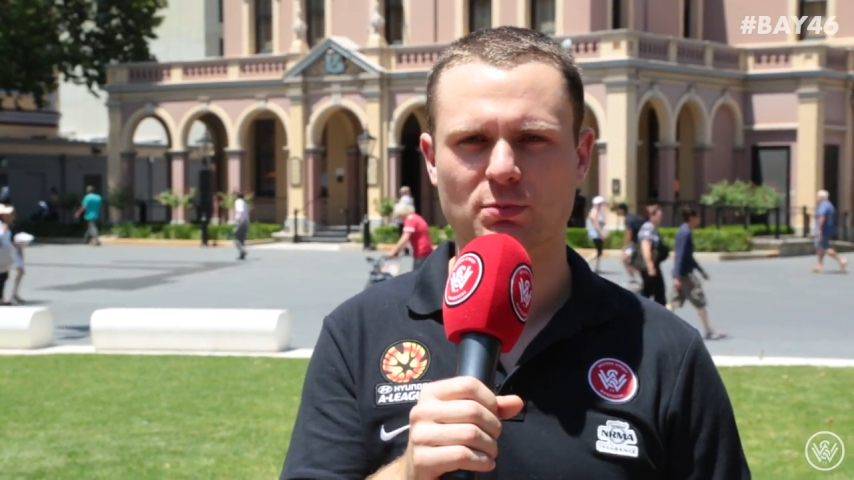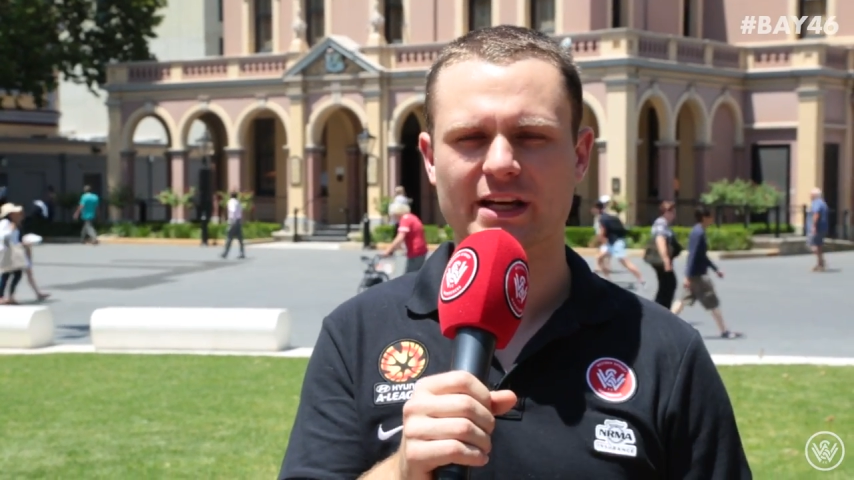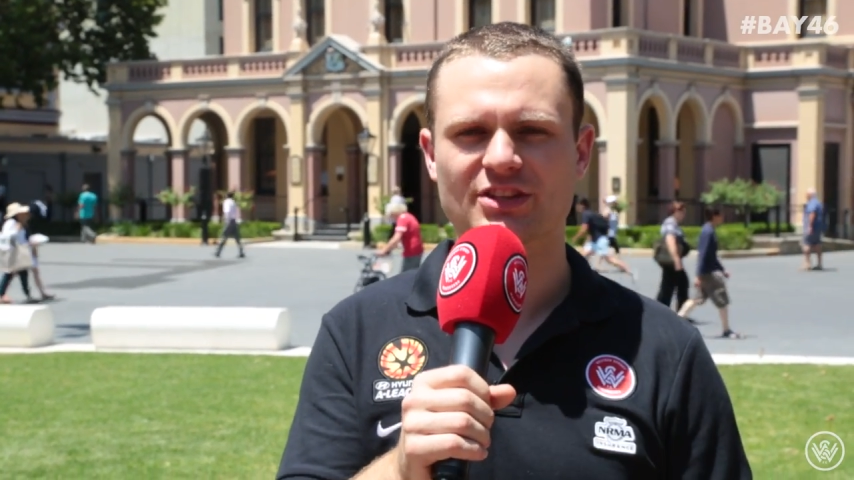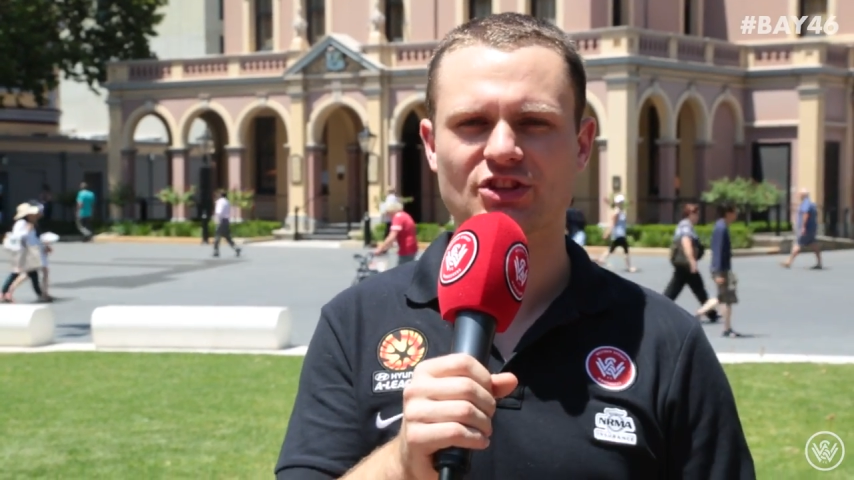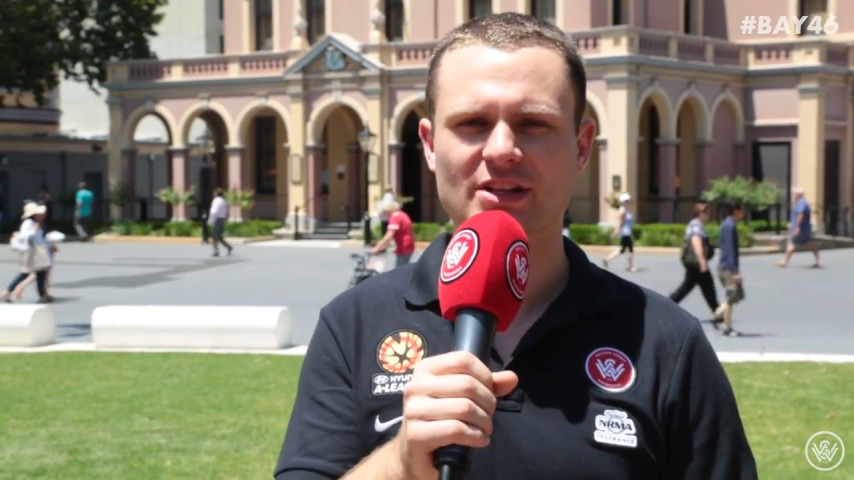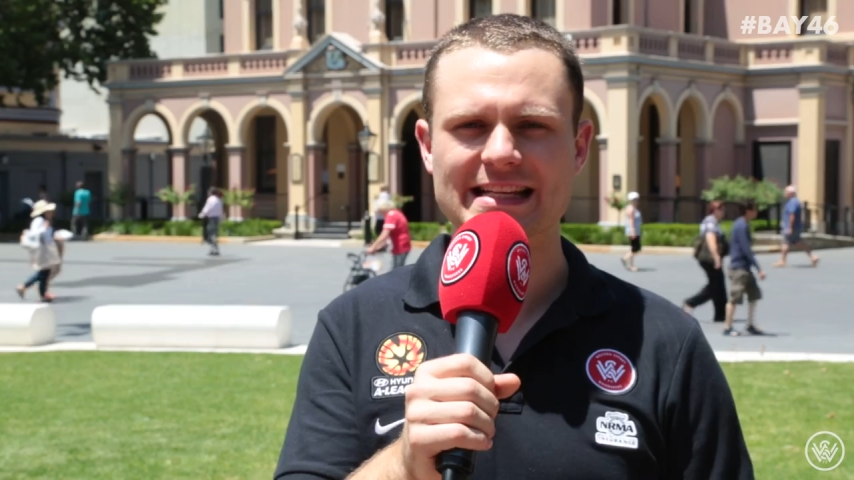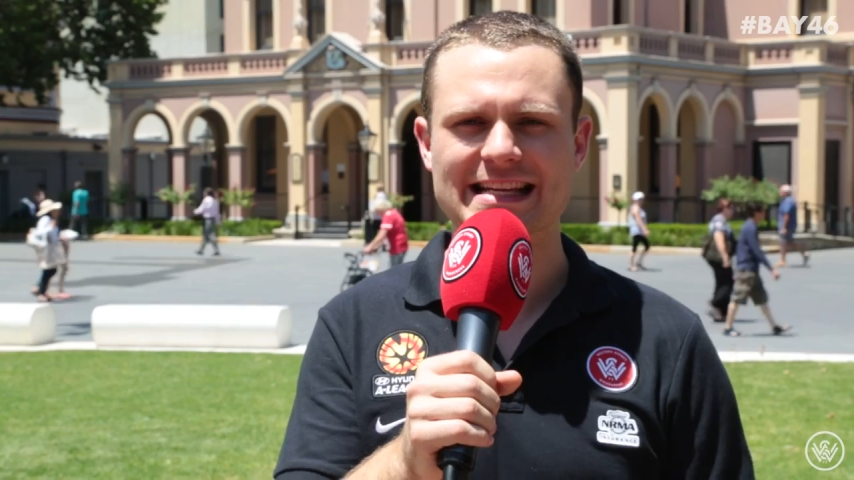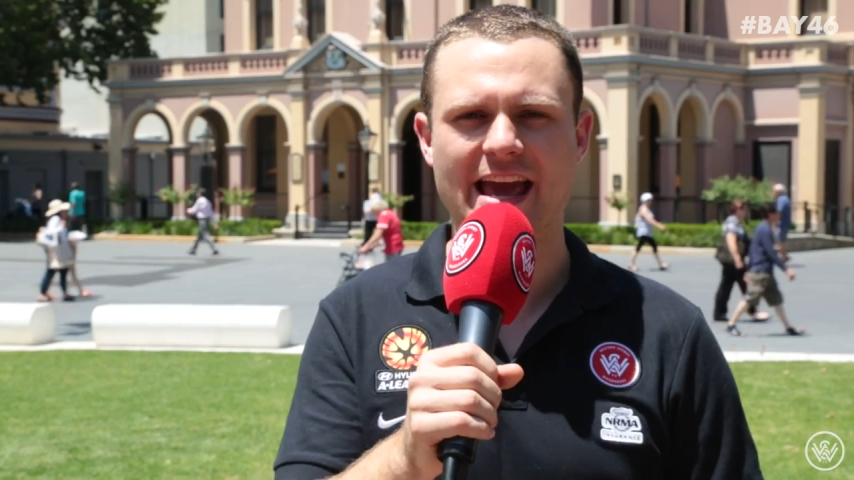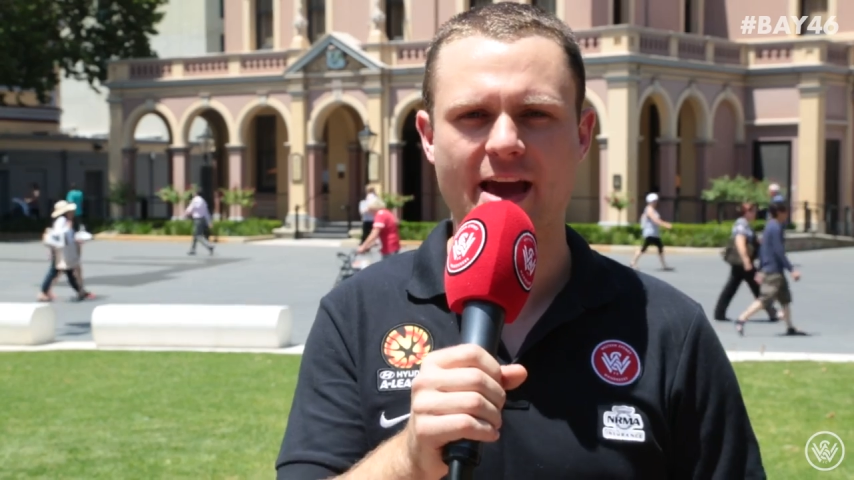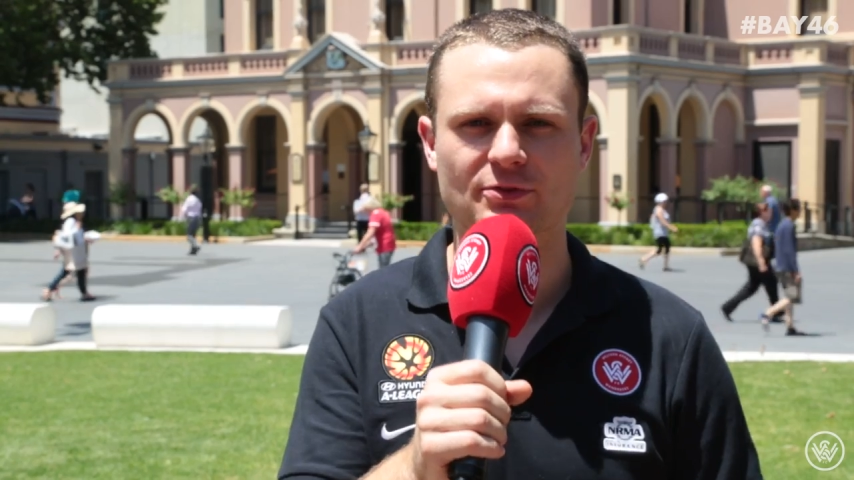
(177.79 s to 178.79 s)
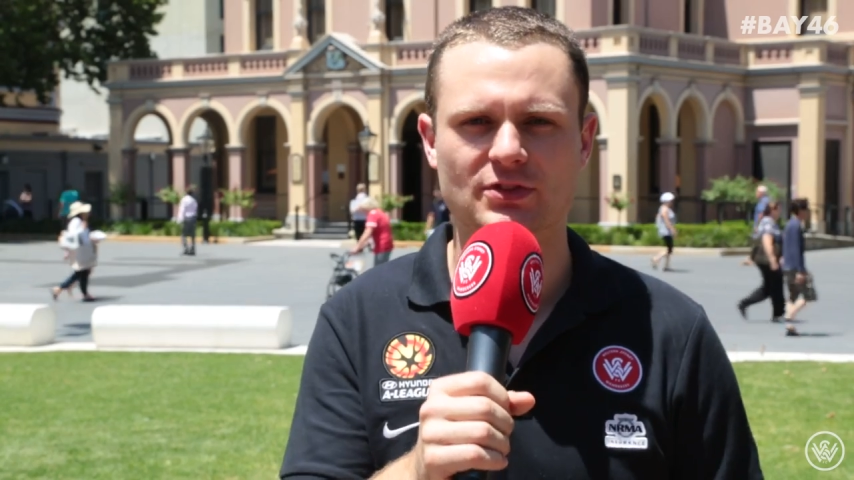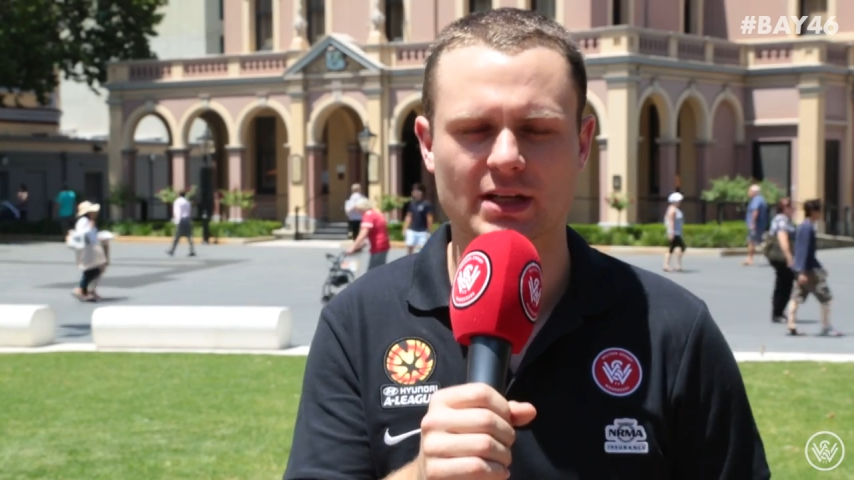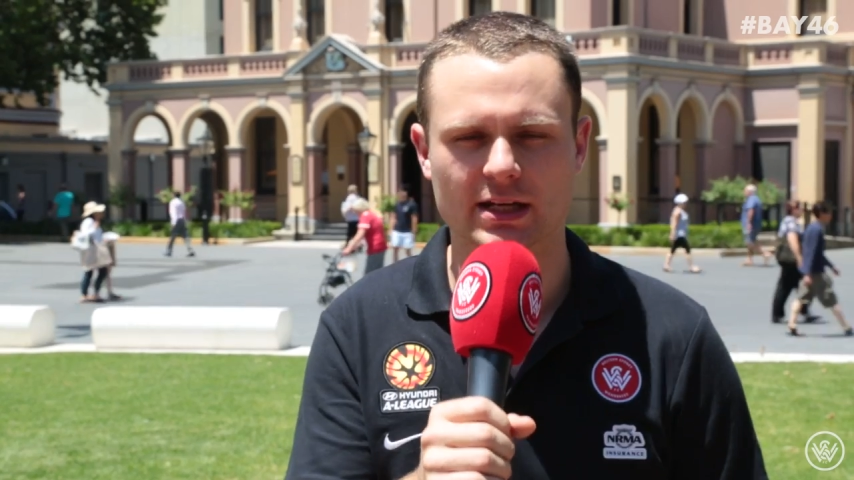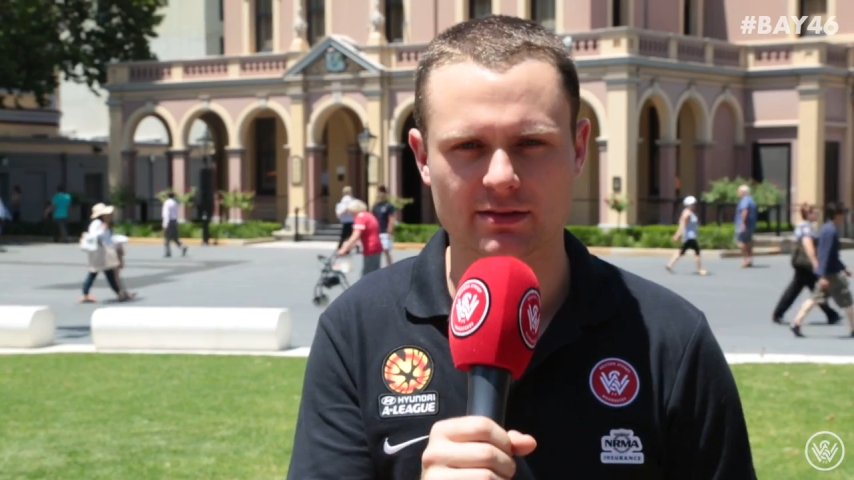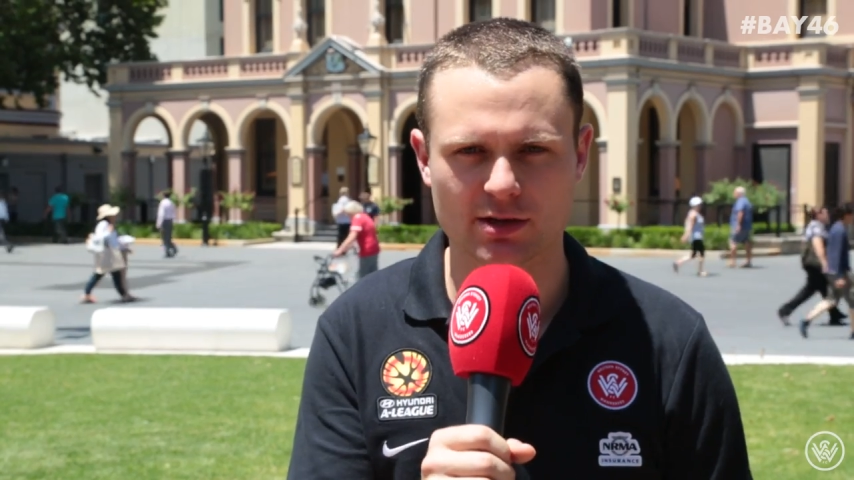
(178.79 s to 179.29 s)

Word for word: play Sydney FC,